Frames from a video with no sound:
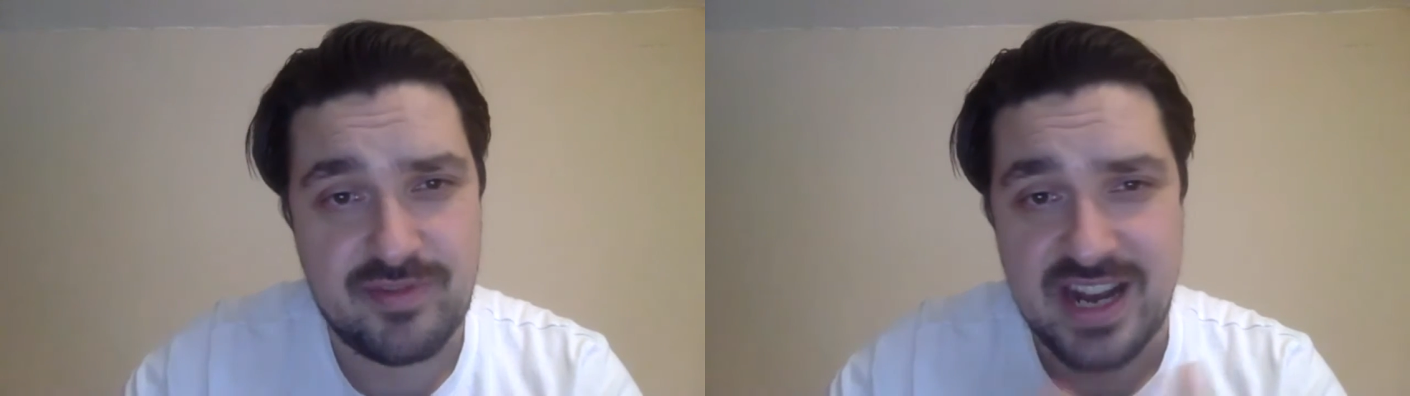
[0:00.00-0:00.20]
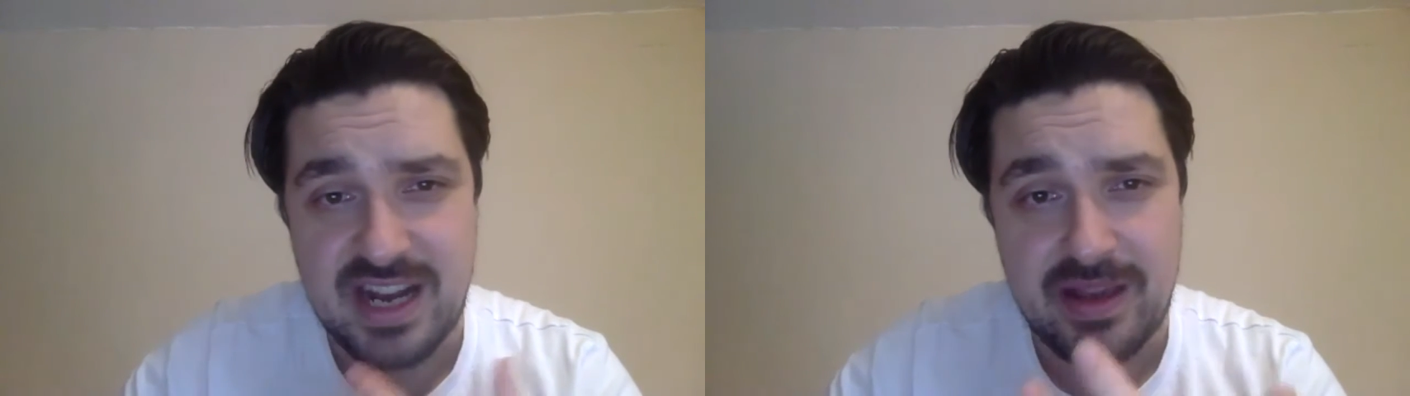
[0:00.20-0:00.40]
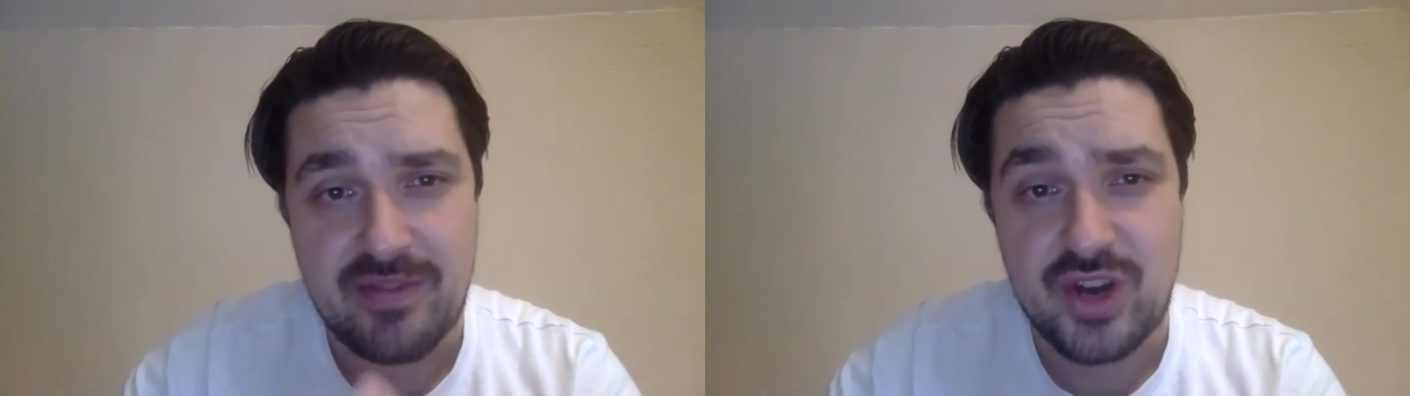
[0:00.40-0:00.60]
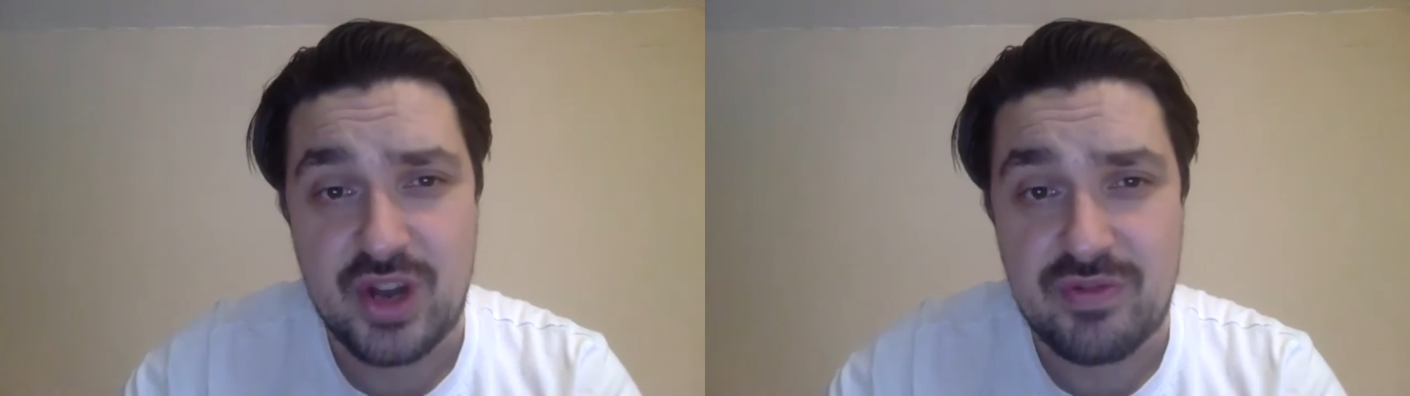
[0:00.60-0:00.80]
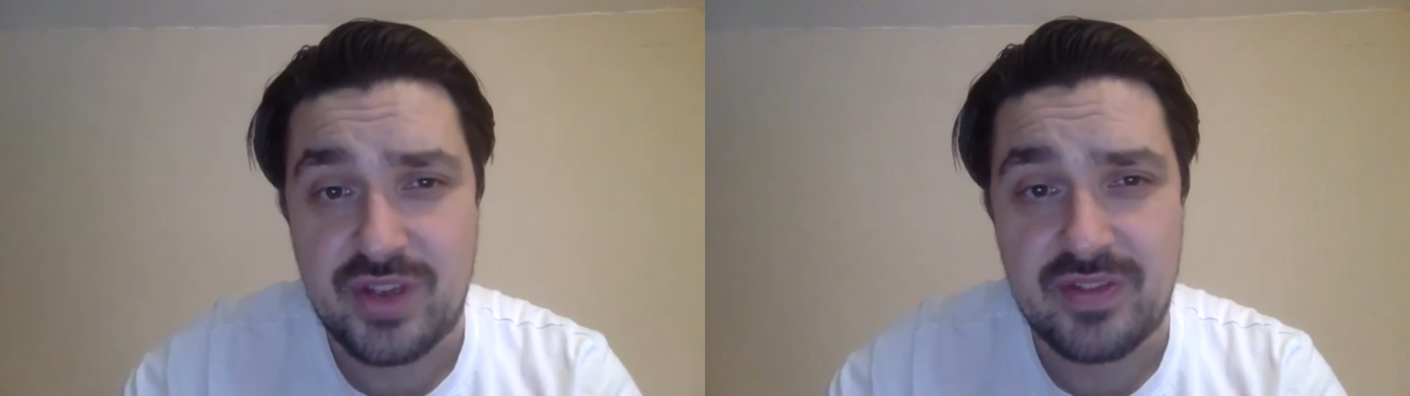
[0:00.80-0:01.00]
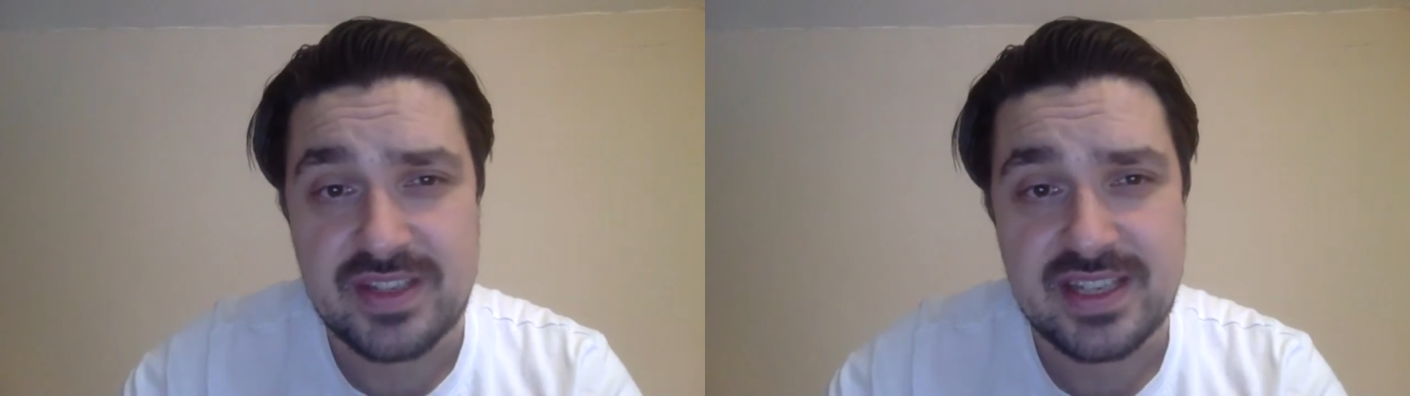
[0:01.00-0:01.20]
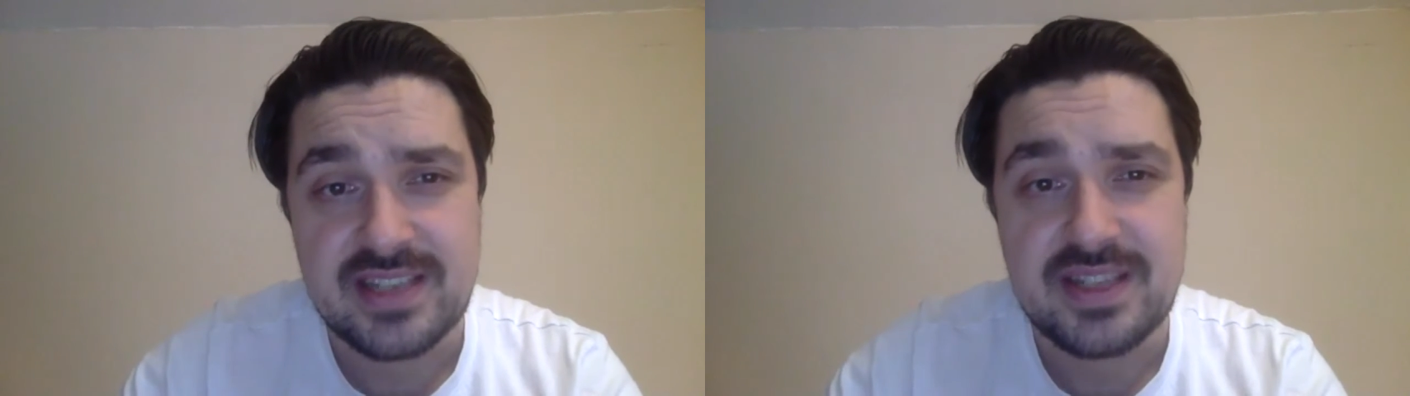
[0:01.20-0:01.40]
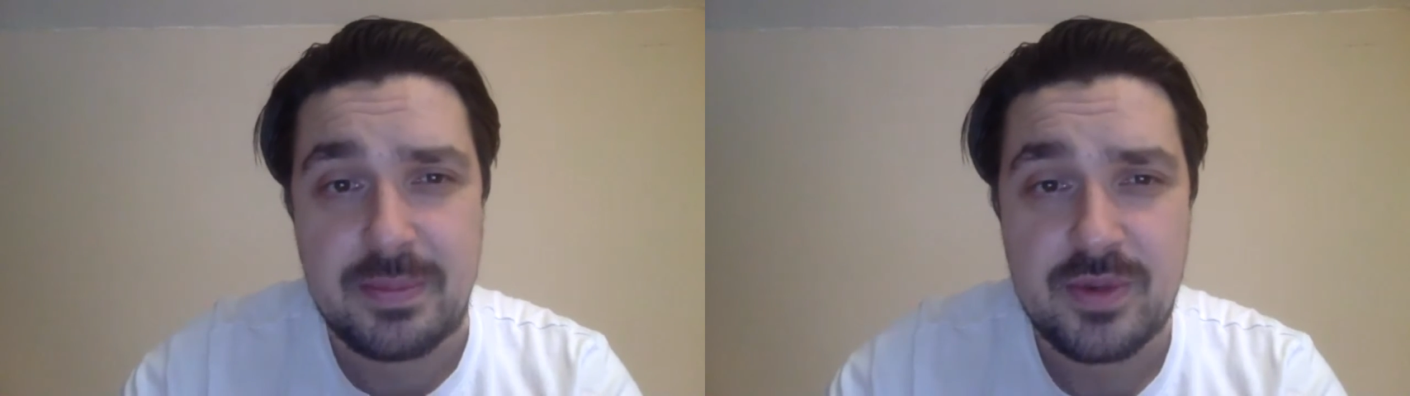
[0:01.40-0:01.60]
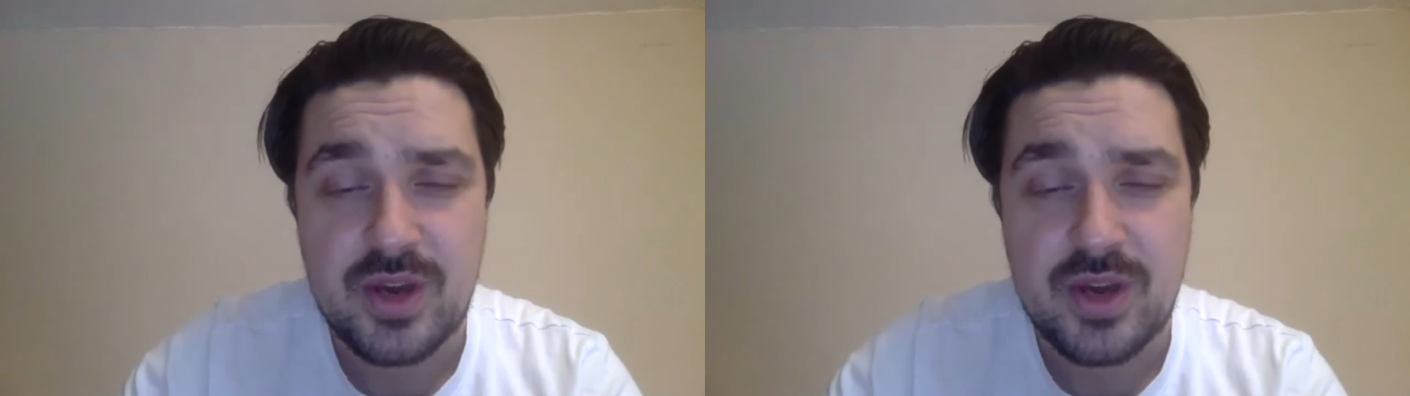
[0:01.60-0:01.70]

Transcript: providing a bit of an overview of the system.